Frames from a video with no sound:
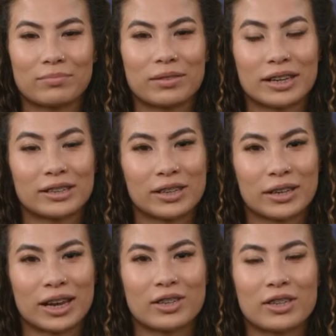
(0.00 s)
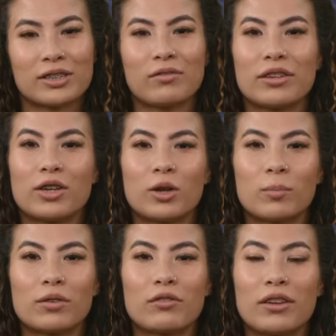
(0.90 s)
Please engage us via your
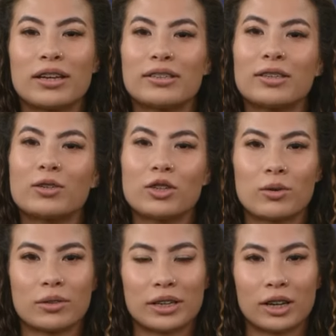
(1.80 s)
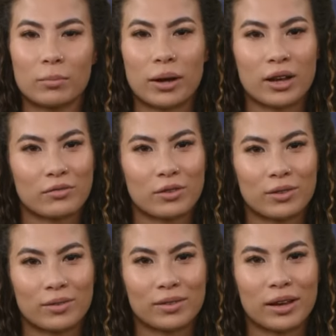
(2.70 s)
preferred social media
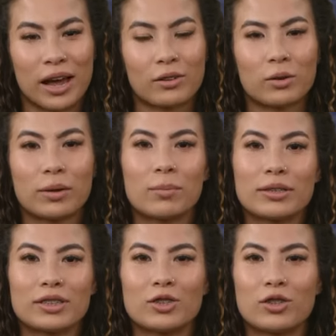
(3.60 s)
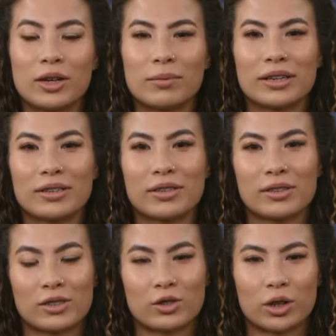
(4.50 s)
platform and remember to dream it,
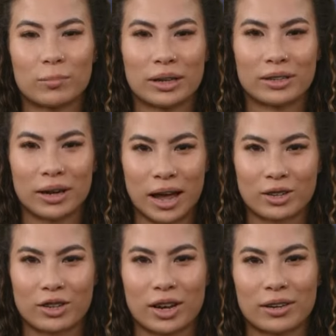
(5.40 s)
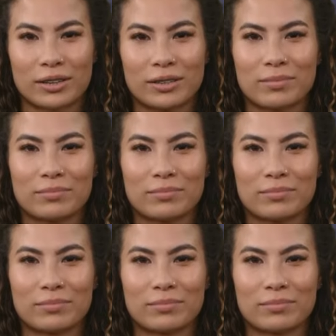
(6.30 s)
stream it, and share it.